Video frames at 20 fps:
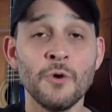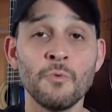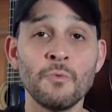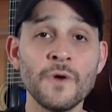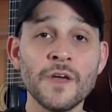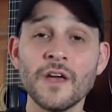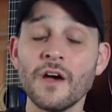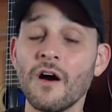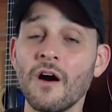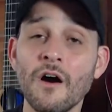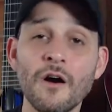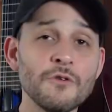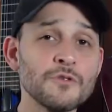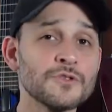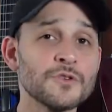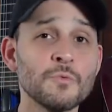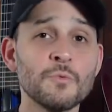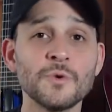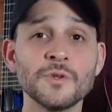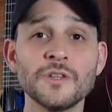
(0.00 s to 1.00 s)
We
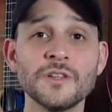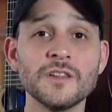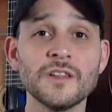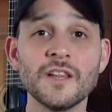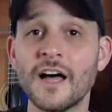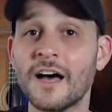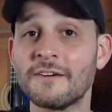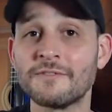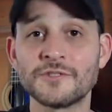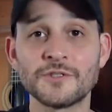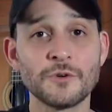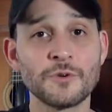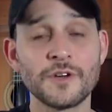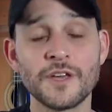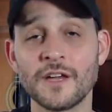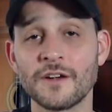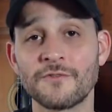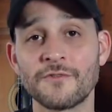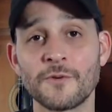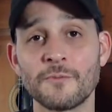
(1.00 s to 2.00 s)
also would love to
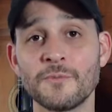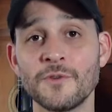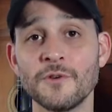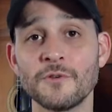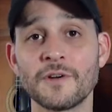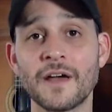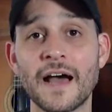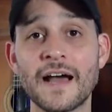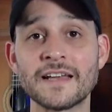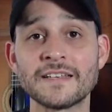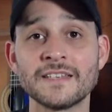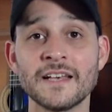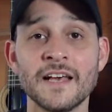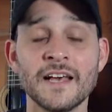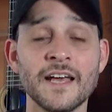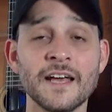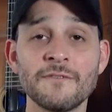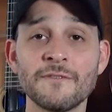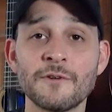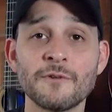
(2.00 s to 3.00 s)
hear from you guys
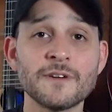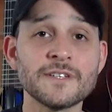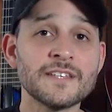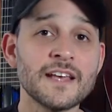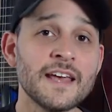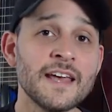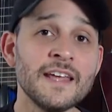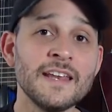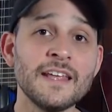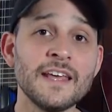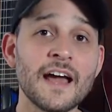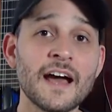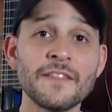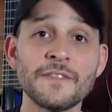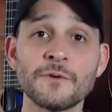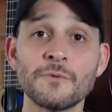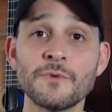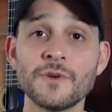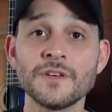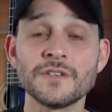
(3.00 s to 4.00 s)
if there is any
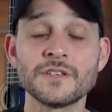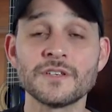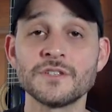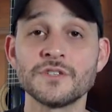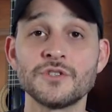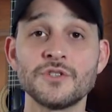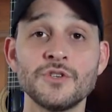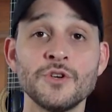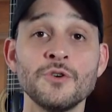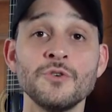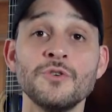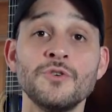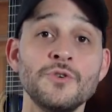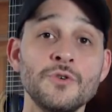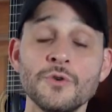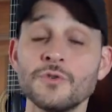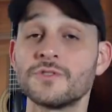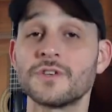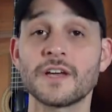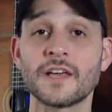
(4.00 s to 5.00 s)
other reasons you
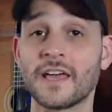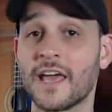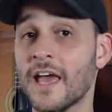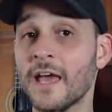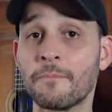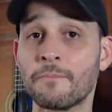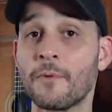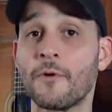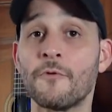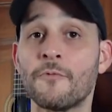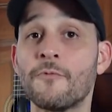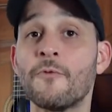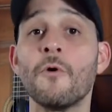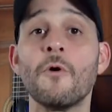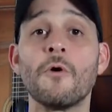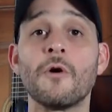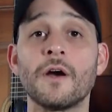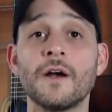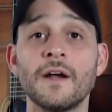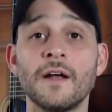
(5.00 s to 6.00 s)
use a capo
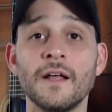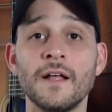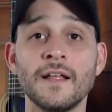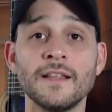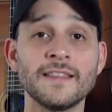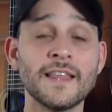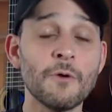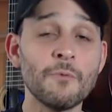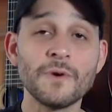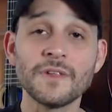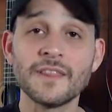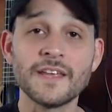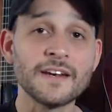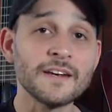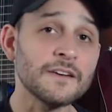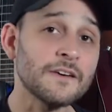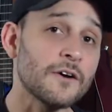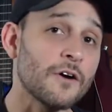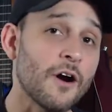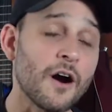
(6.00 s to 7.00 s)
for that we
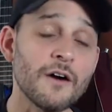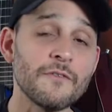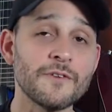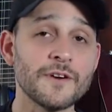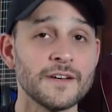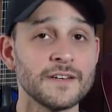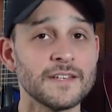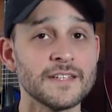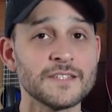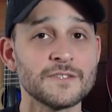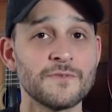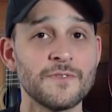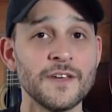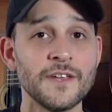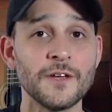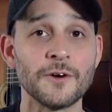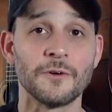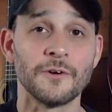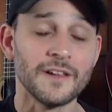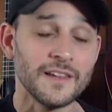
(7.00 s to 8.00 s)
didn't cover in this
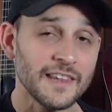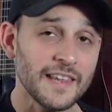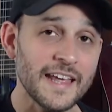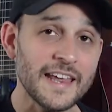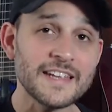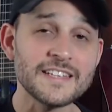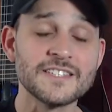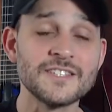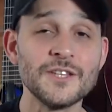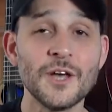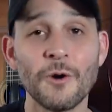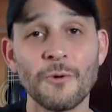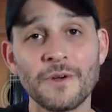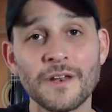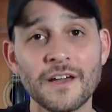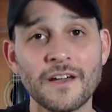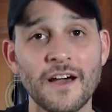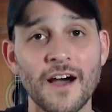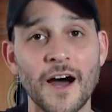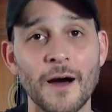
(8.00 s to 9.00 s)
video. Let us know in
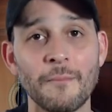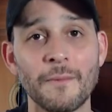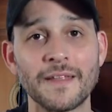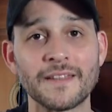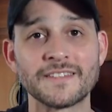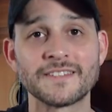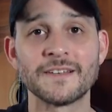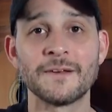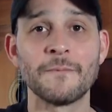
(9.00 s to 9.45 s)
the comments.